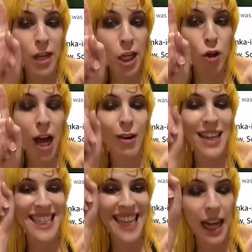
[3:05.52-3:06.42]
Figured out
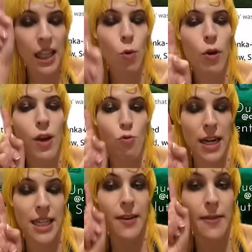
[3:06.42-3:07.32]
exactly where they
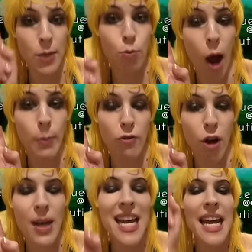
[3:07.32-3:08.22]
rented these props
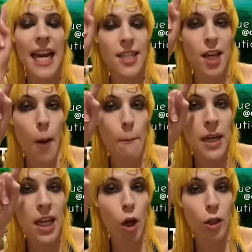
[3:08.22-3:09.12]
from. It's a
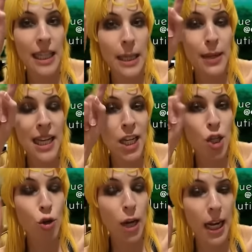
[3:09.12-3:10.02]
company called
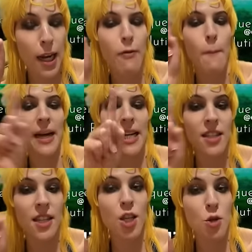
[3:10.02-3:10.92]
EPH Creative
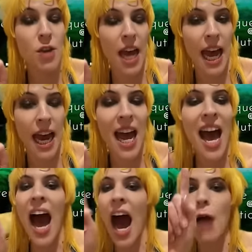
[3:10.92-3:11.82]
based in the UK.
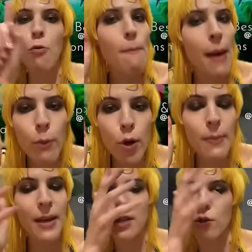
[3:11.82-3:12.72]
I remembered
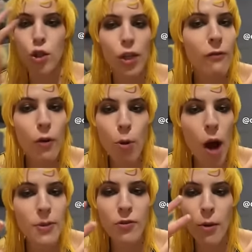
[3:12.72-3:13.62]
it because I was looking for
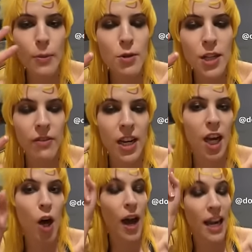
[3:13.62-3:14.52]
props for a music
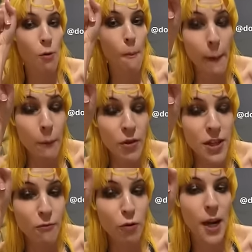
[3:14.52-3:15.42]
video, and I remember
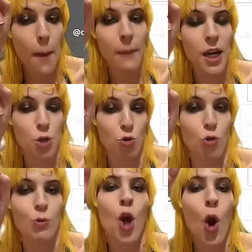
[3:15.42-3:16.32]
these freaking
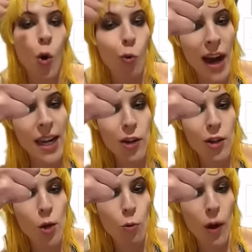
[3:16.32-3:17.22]
mushrooms. Right here, you can